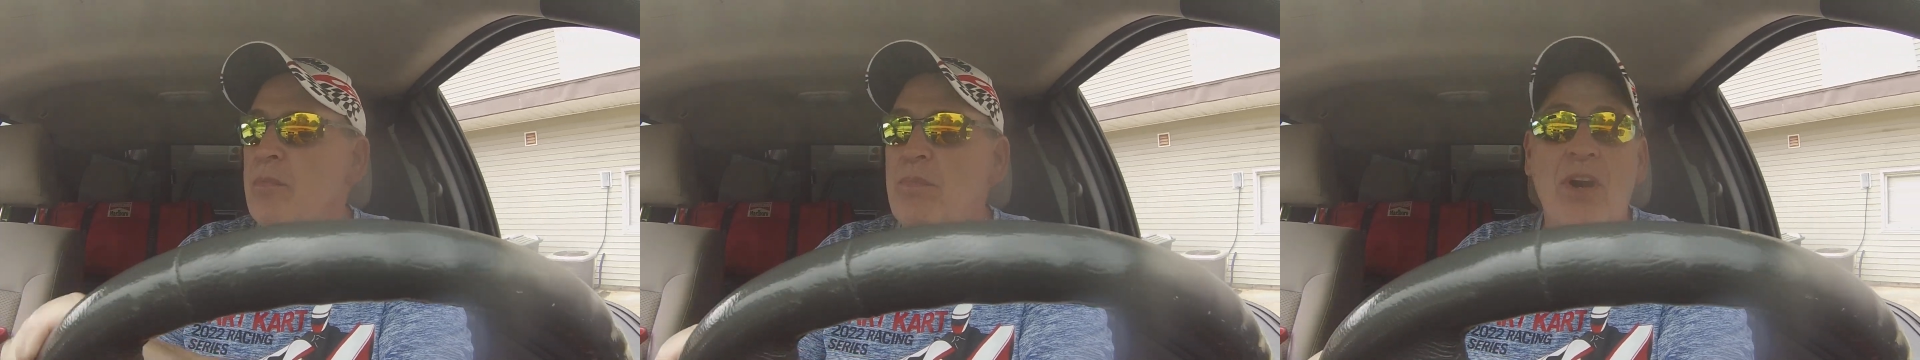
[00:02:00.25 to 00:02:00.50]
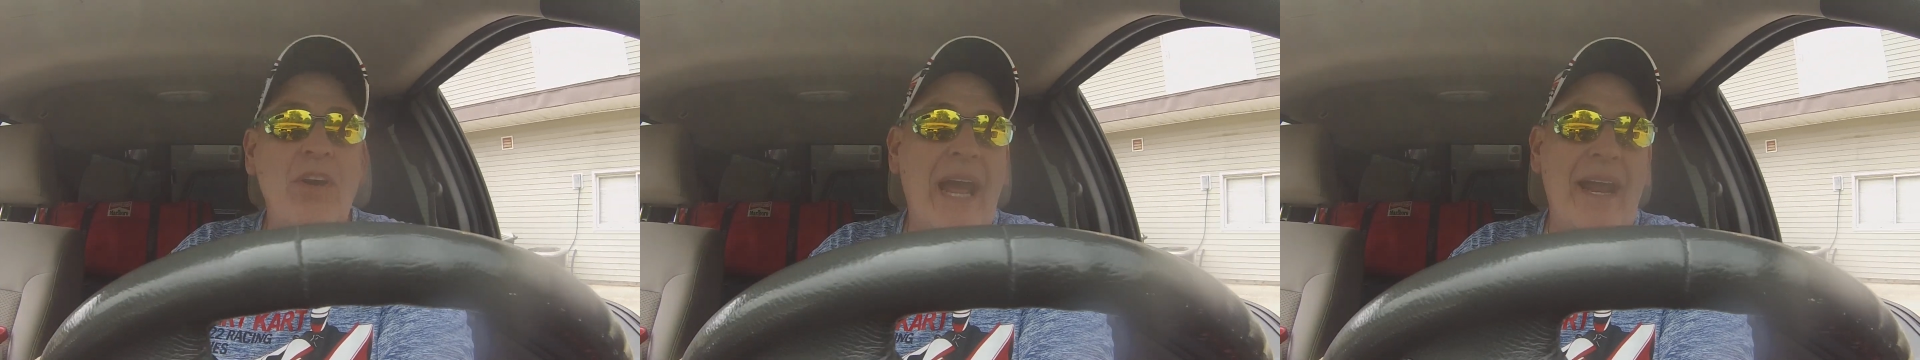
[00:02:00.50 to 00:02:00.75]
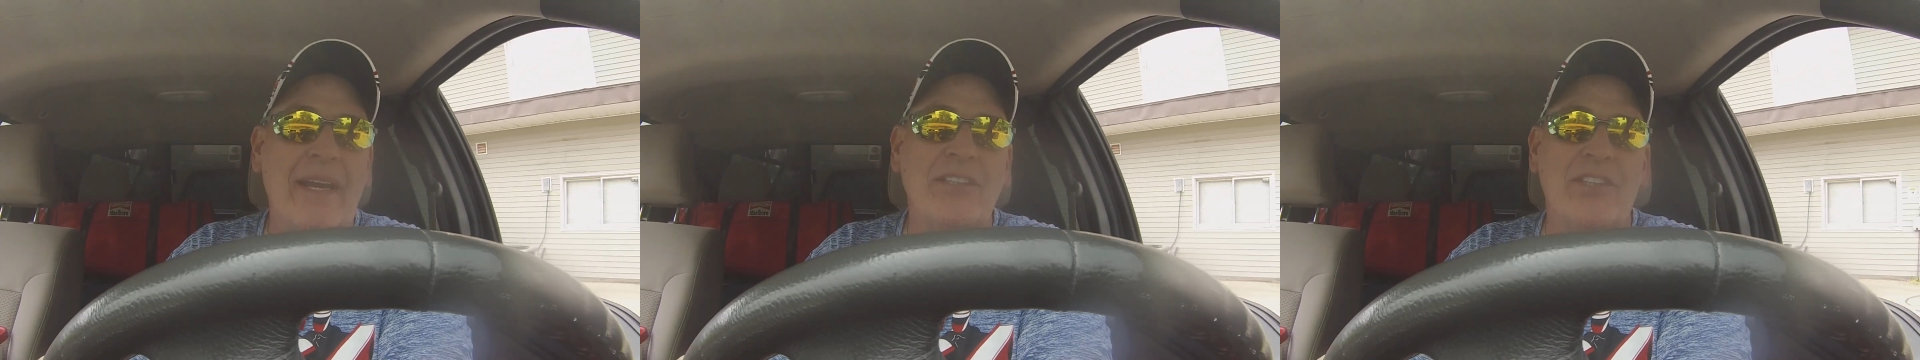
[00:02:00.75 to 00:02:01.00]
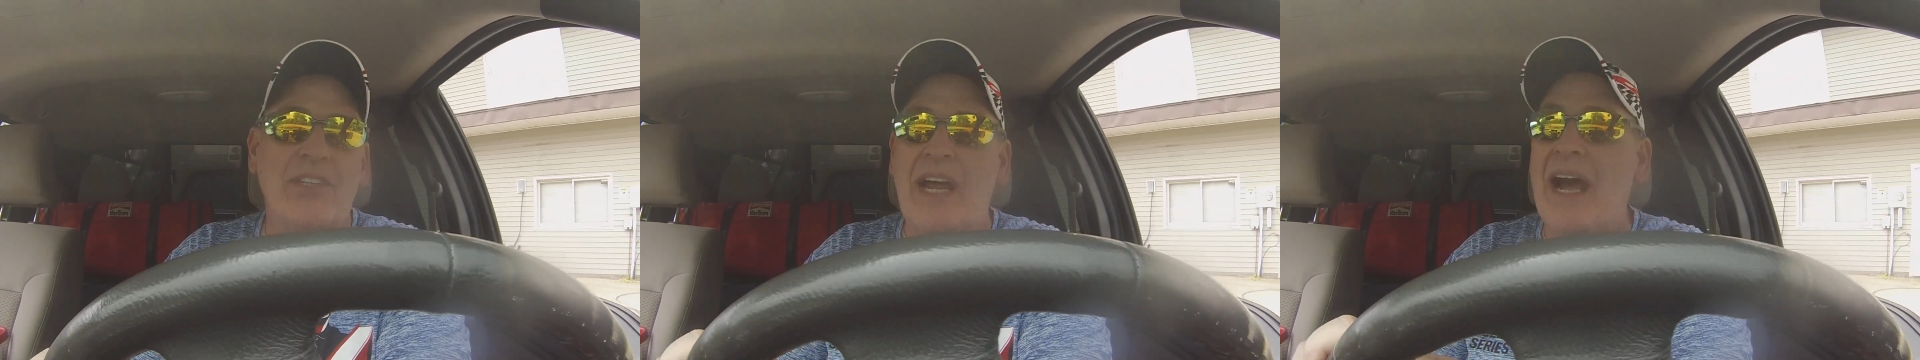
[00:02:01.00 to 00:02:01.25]
burned that
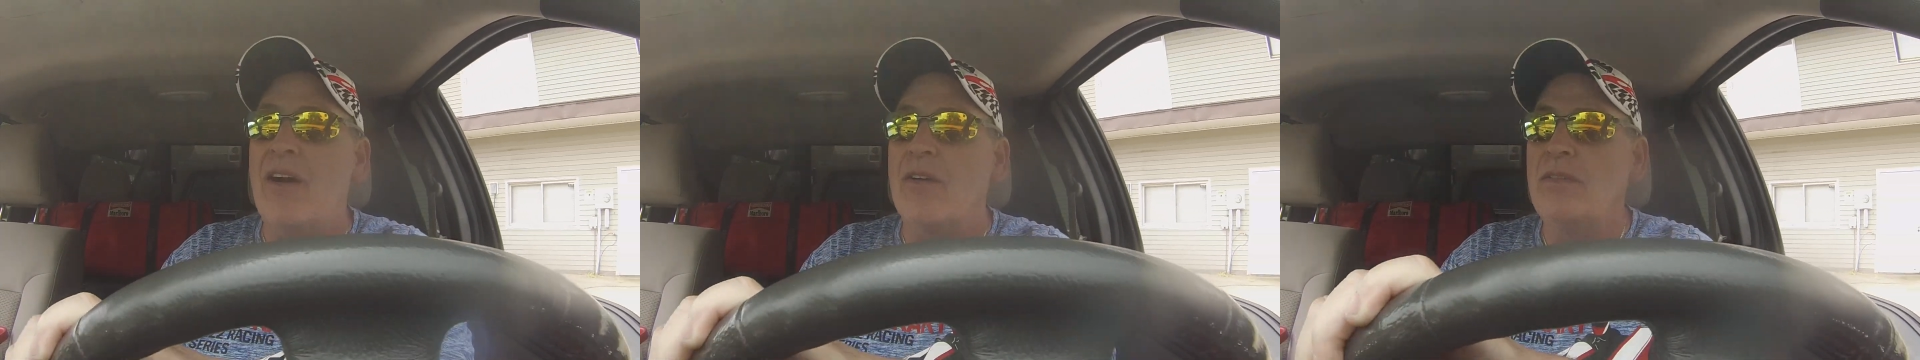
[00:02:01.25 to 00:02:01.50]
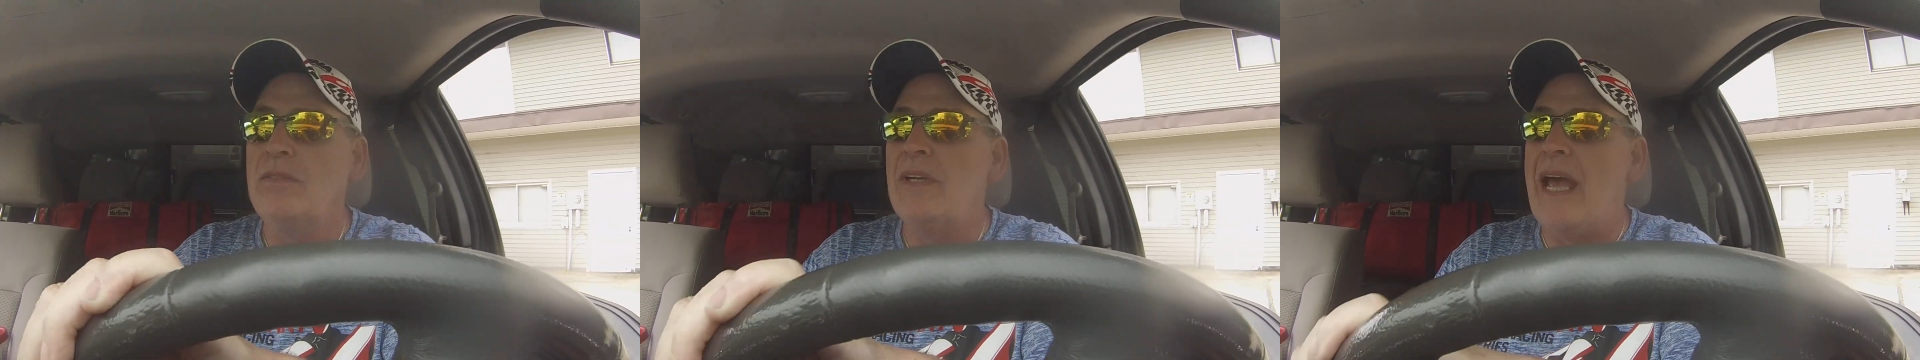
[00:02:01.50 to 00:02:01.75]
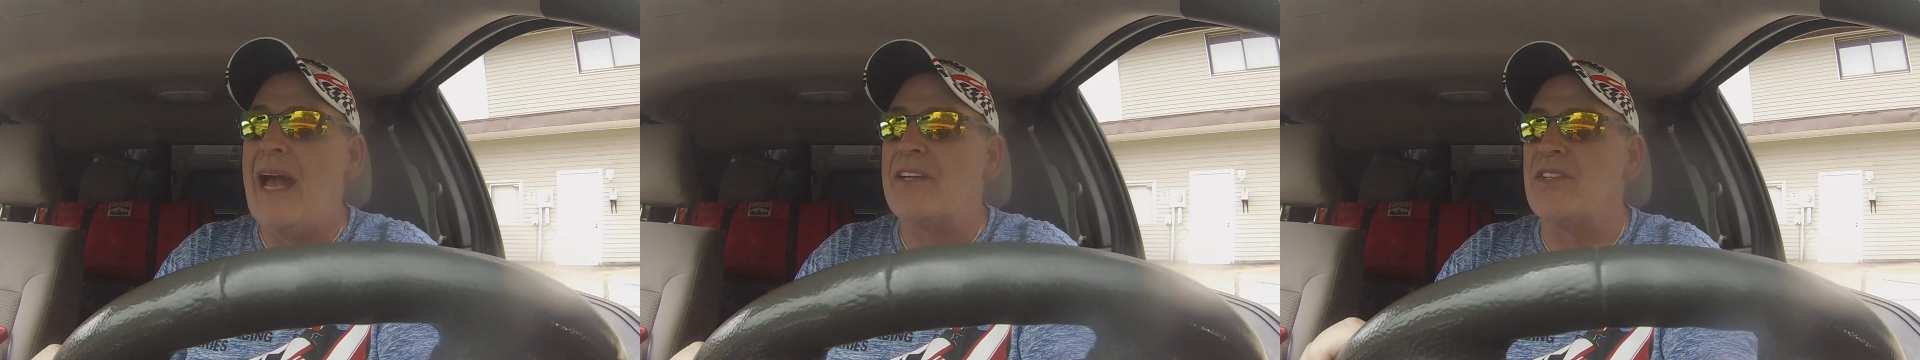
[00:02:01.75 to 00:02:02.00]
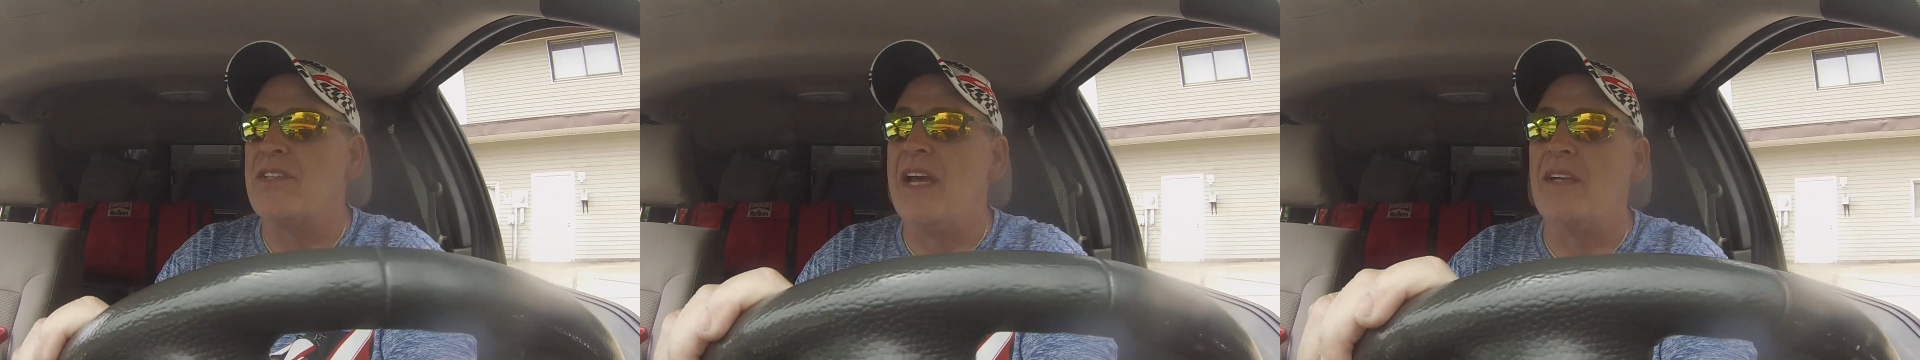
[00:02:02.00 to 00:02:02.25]
engine down
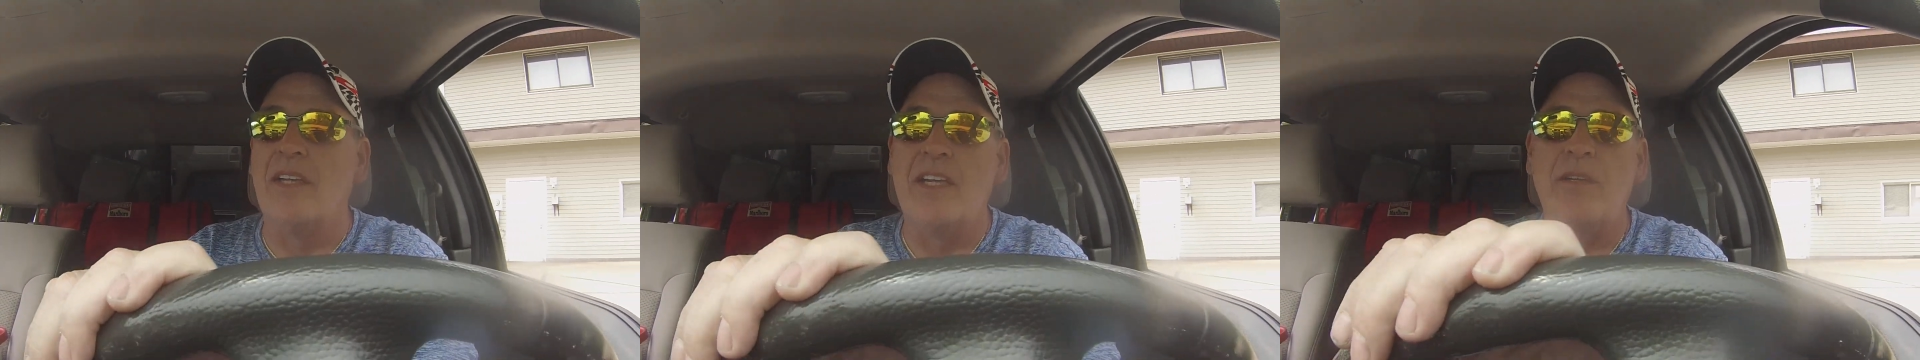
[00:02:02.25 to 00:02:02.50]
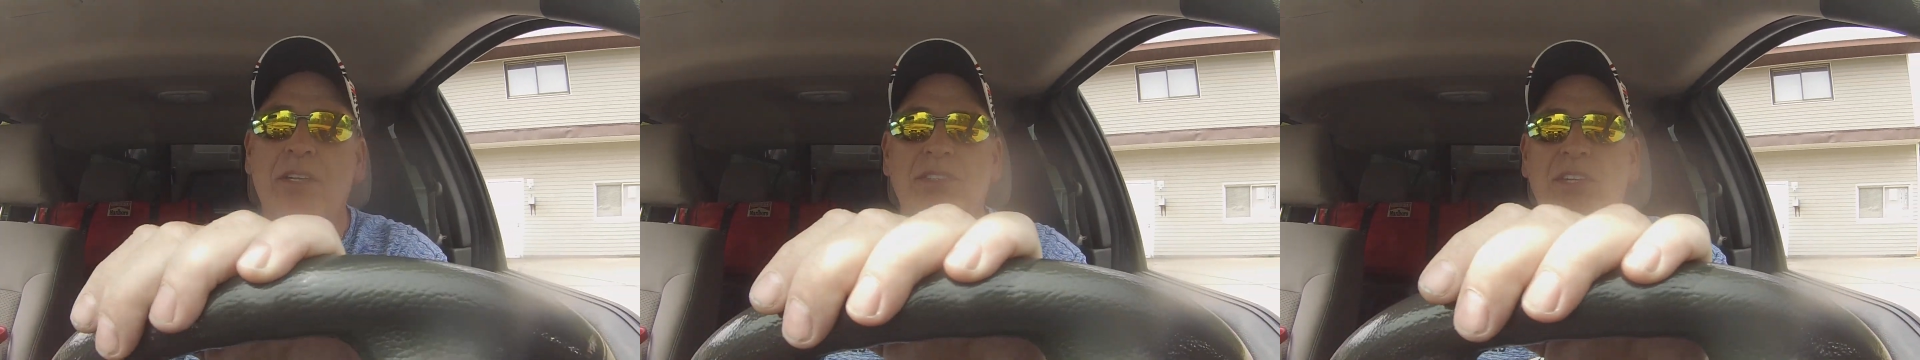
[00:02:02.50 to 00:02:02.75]
accidentally because